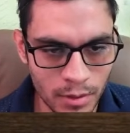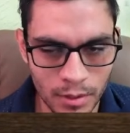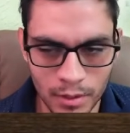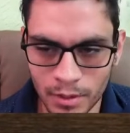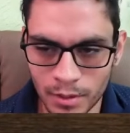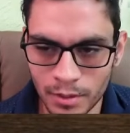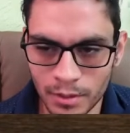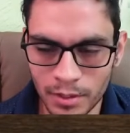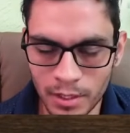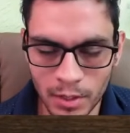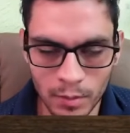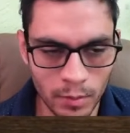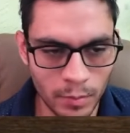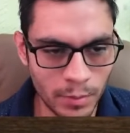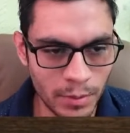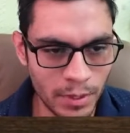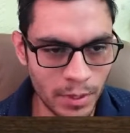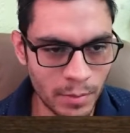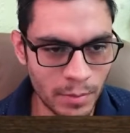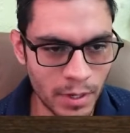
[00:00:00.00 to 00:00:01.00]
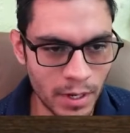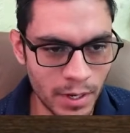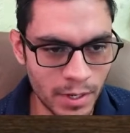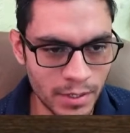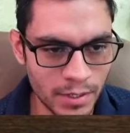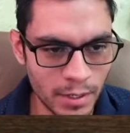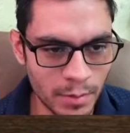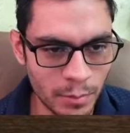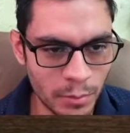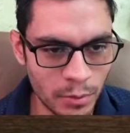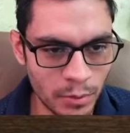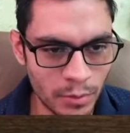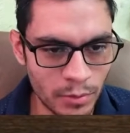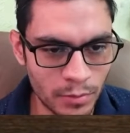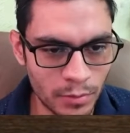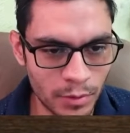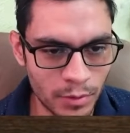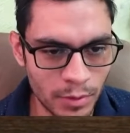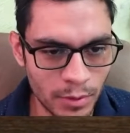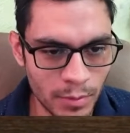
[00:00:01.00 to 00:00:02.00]
that will be a bad example
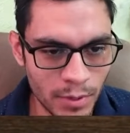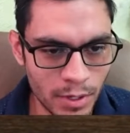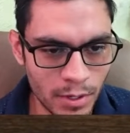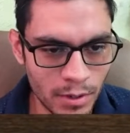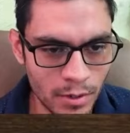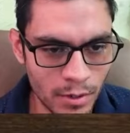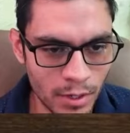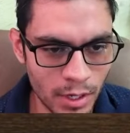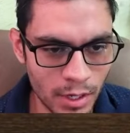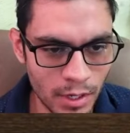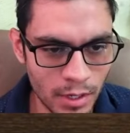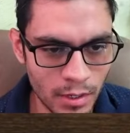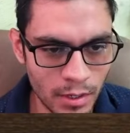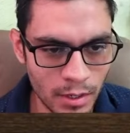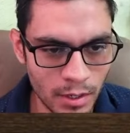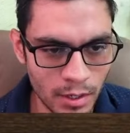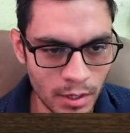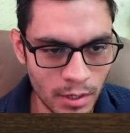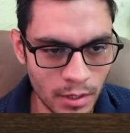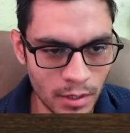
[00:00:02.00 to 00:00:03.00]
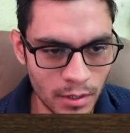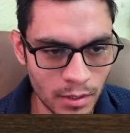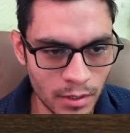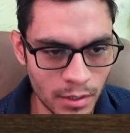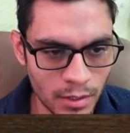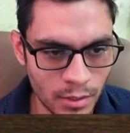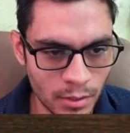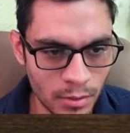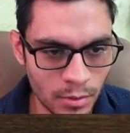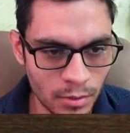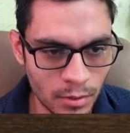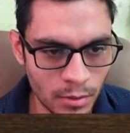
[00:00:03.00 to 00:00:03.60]
for the video. Okay, yeah, that's good.